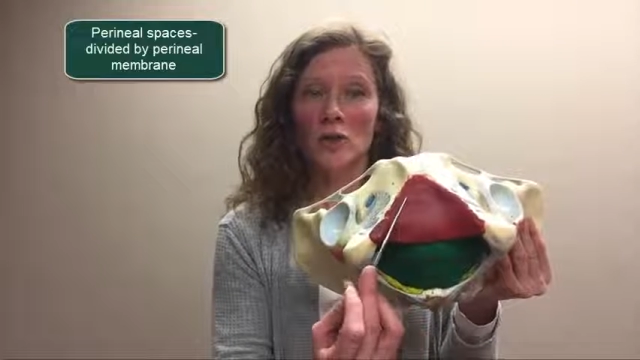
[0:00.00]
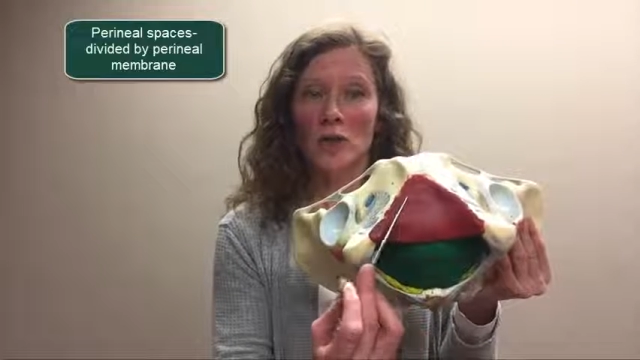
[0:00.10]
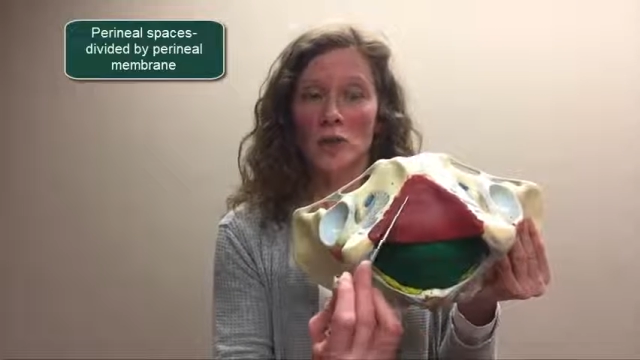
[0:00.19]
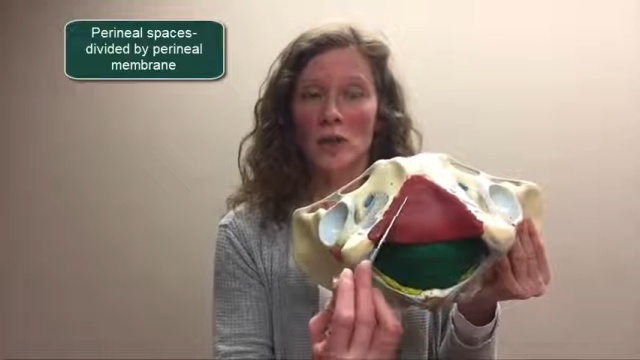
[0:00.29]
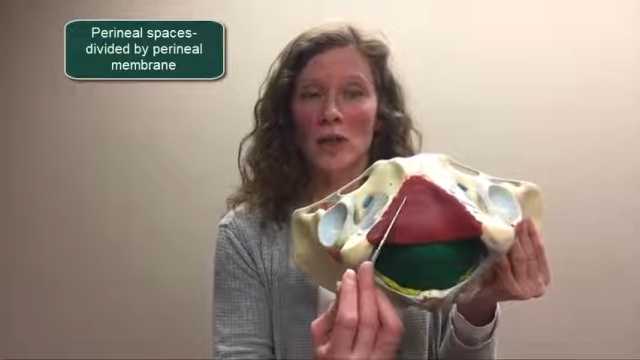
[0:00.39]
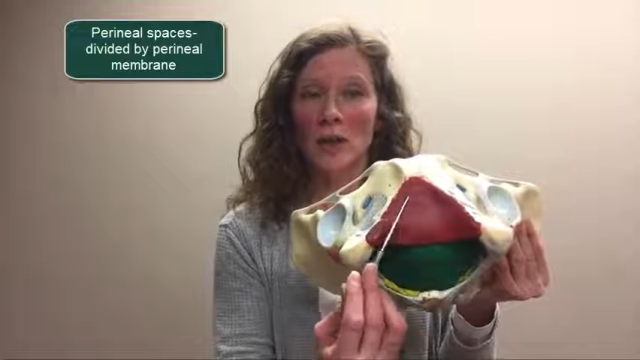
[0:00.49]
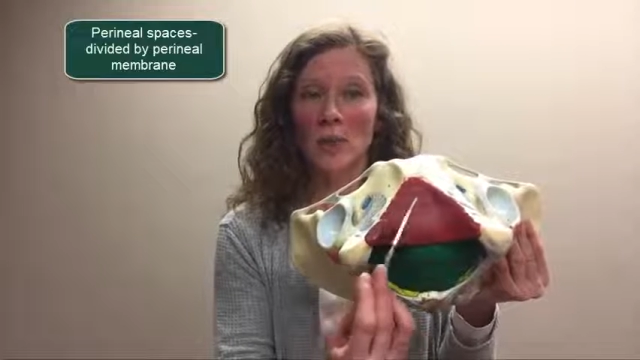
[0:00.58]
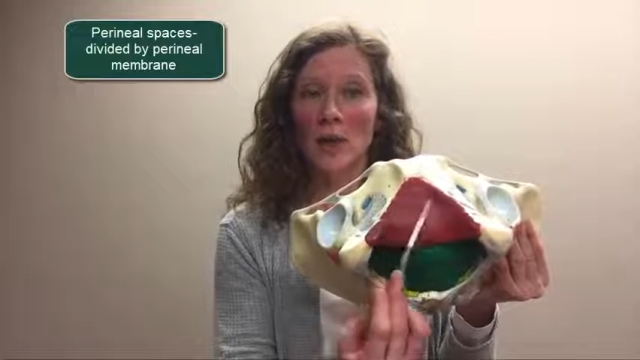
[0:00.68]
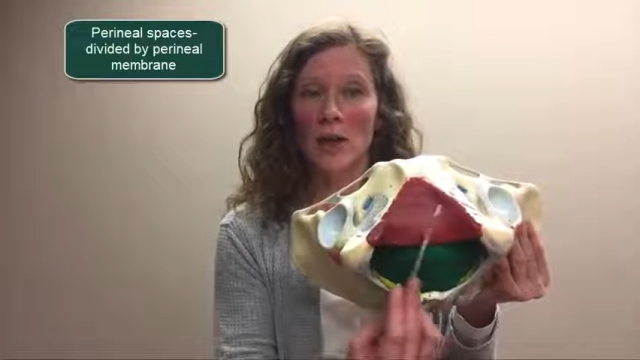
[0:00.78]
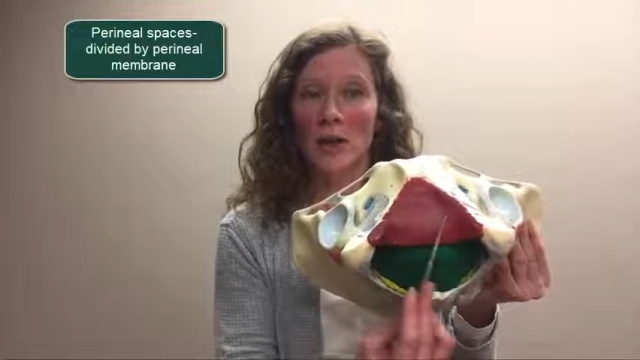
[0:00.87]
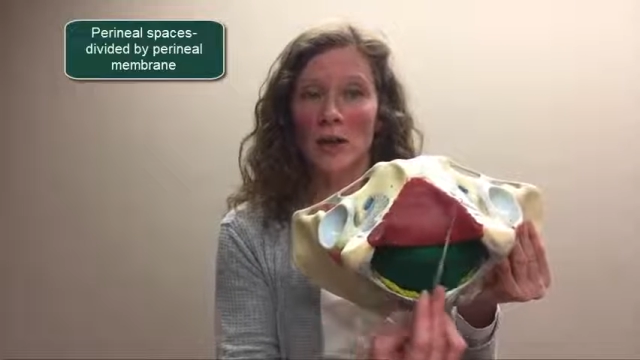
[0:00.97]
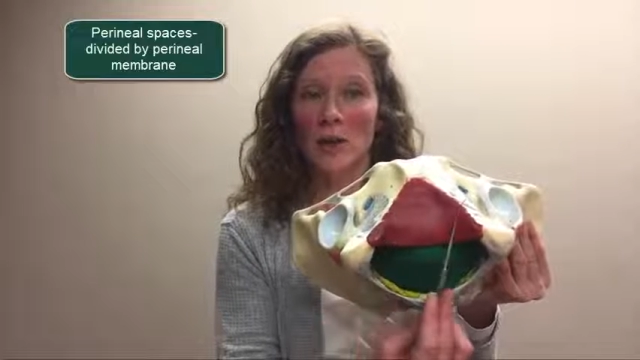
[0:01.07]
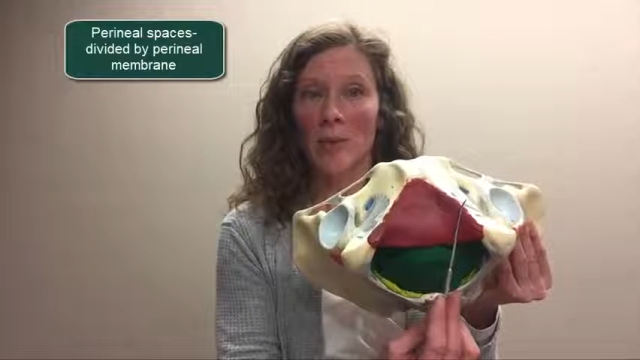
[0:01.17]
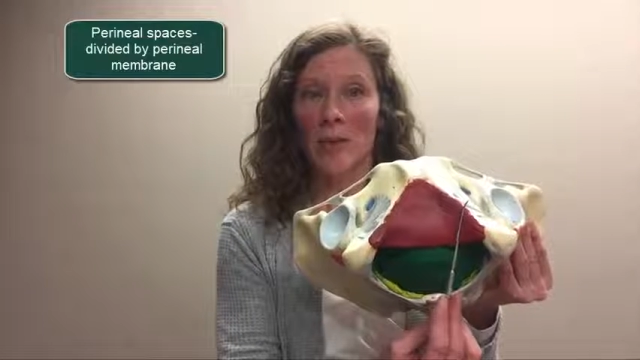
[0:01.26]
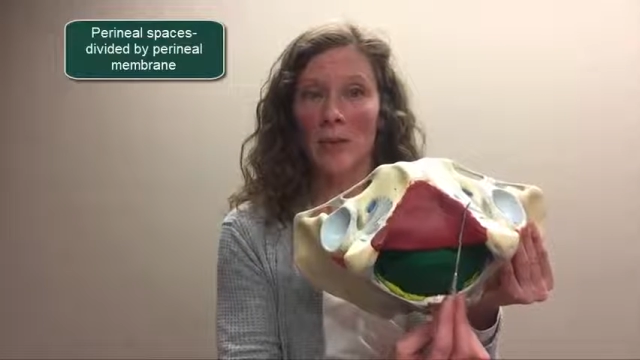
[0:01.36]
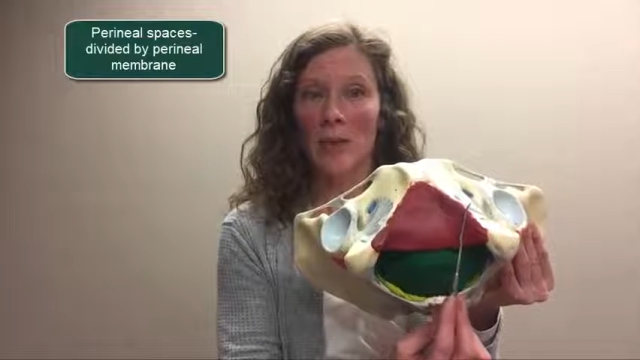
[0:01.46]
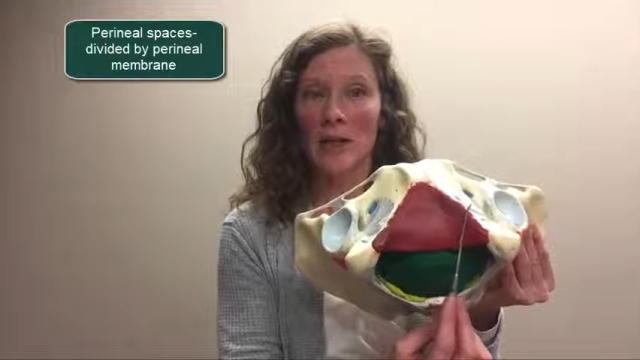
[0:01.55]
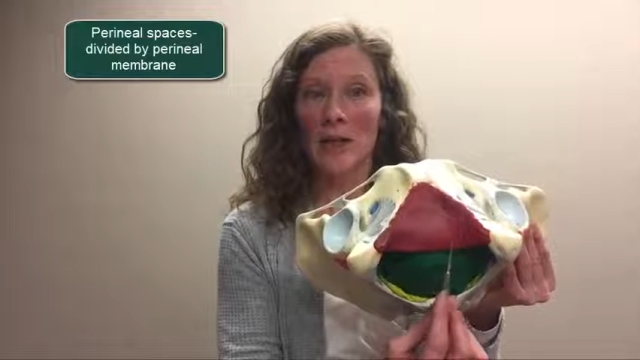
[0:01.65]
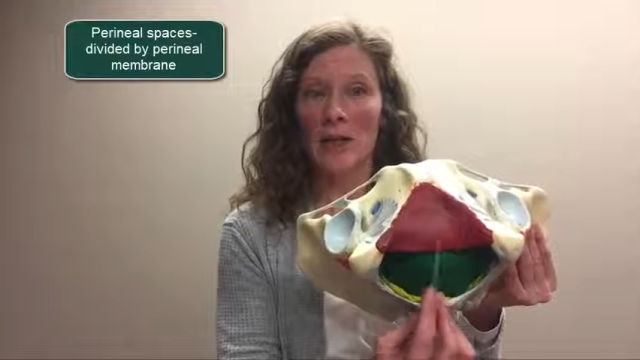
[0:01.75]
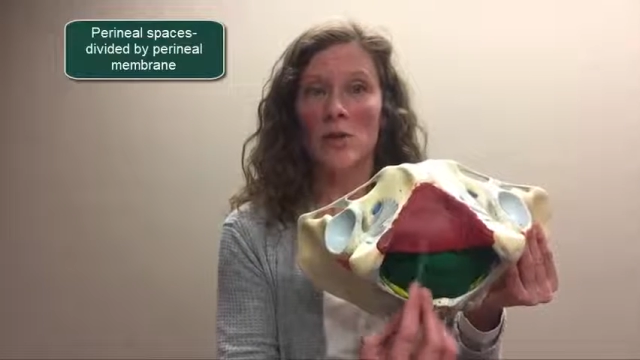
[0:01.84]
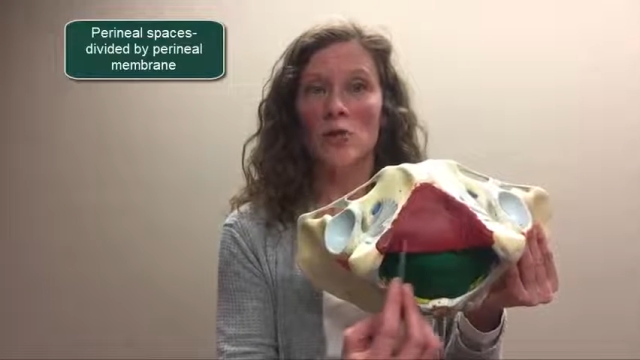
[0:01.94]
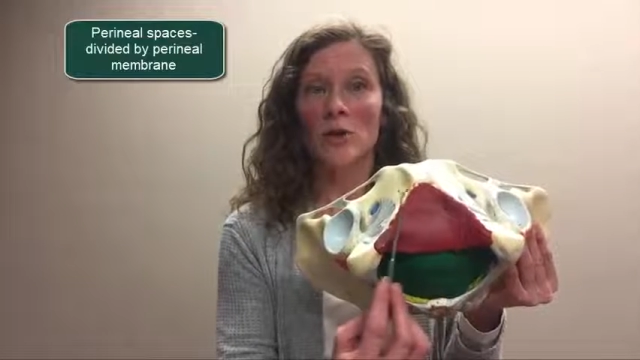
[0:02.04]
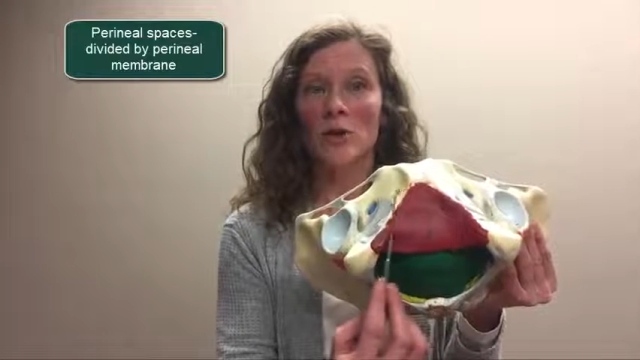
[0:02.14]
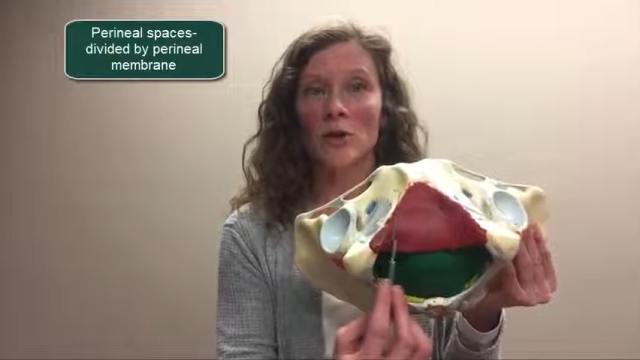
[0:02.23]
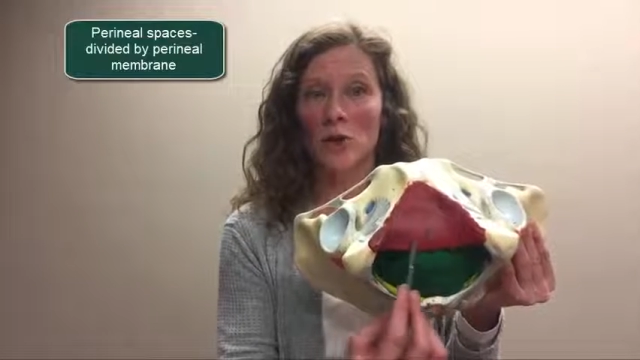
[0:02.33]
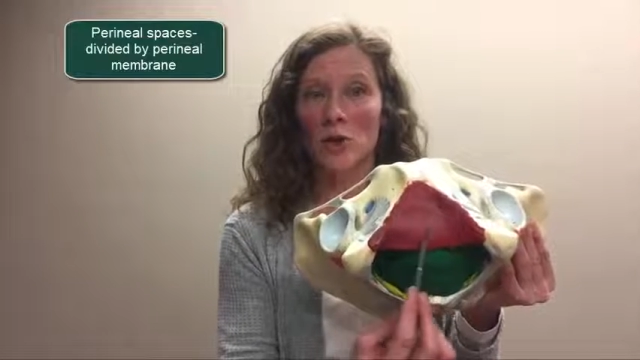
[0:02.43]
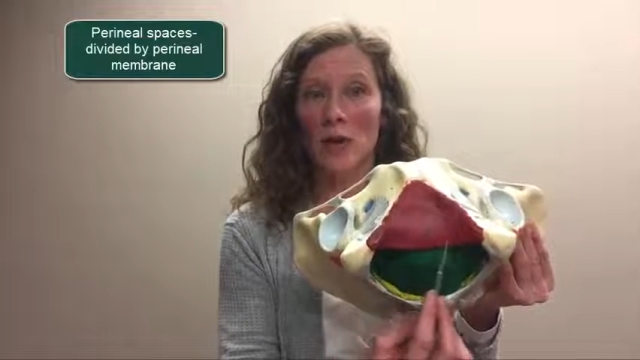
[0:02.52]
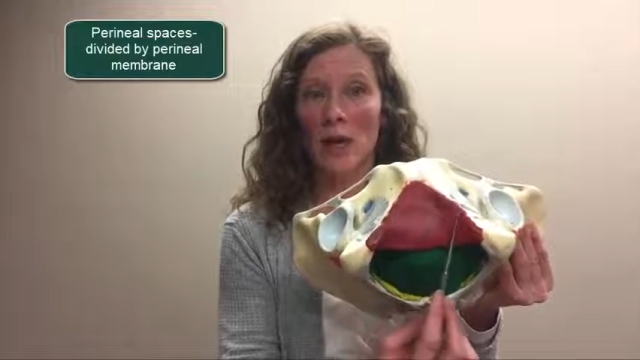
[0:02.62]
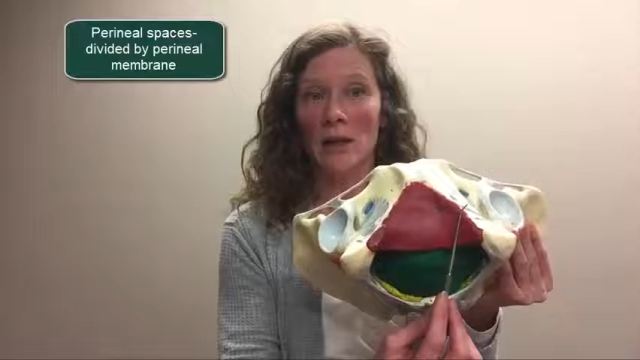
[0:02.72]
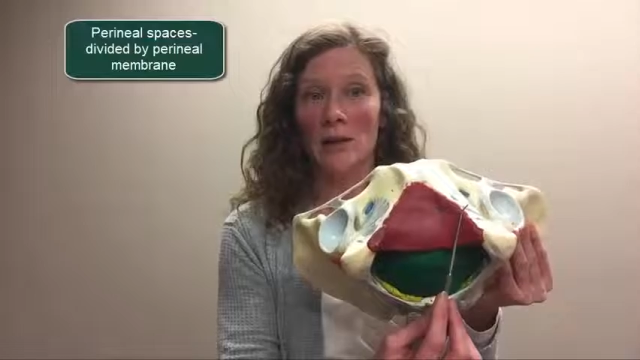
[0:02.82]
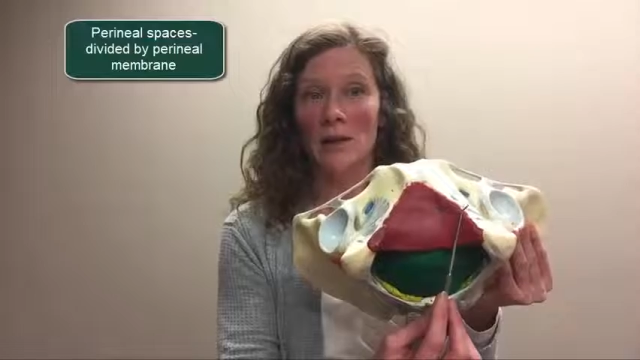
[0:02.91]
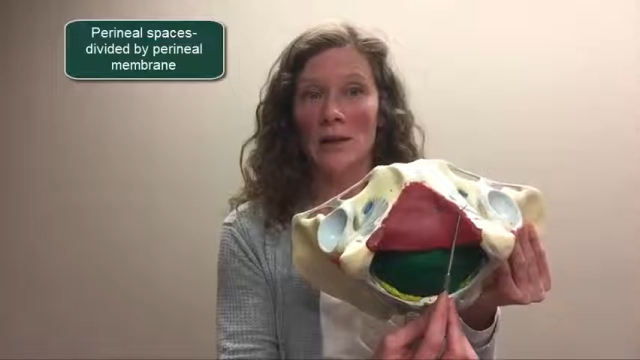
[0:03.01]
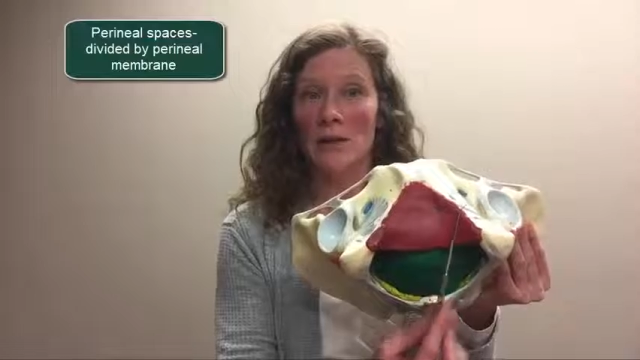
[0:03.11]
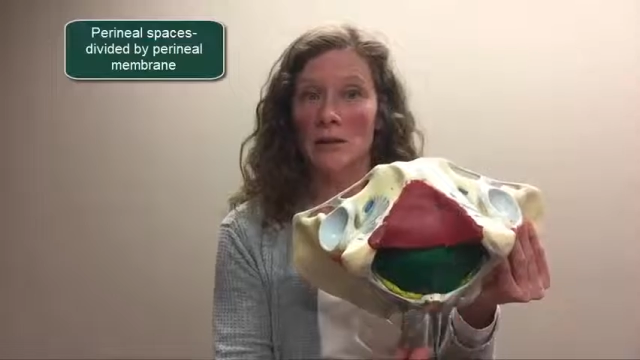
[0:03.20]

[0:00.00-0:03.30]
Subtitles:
to this perineal membrane is referred to as